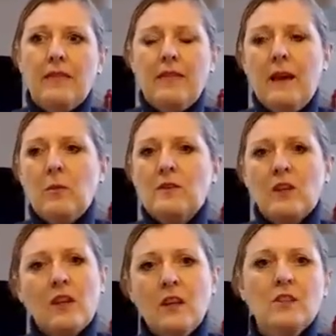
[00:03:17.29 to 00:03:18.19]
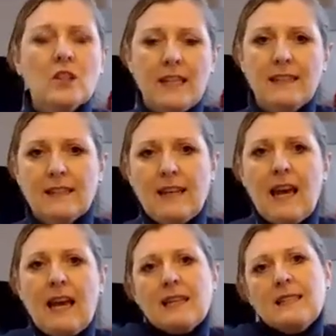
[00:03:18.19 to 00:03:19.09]
There was a hugely
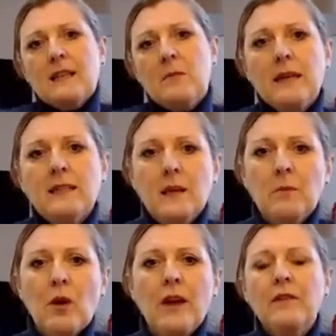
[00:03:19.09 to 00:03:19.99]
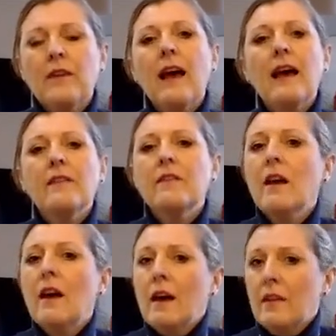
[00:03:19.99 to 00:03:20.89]
stacked committee process.
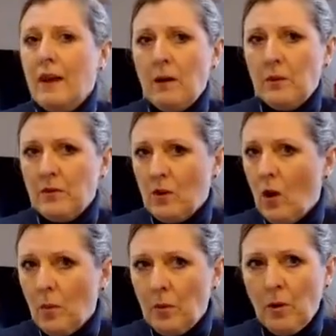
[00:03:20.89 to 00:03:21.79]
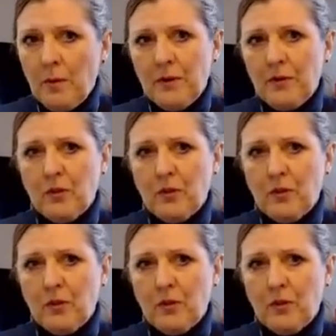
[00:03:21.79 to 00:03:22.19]
There was not proper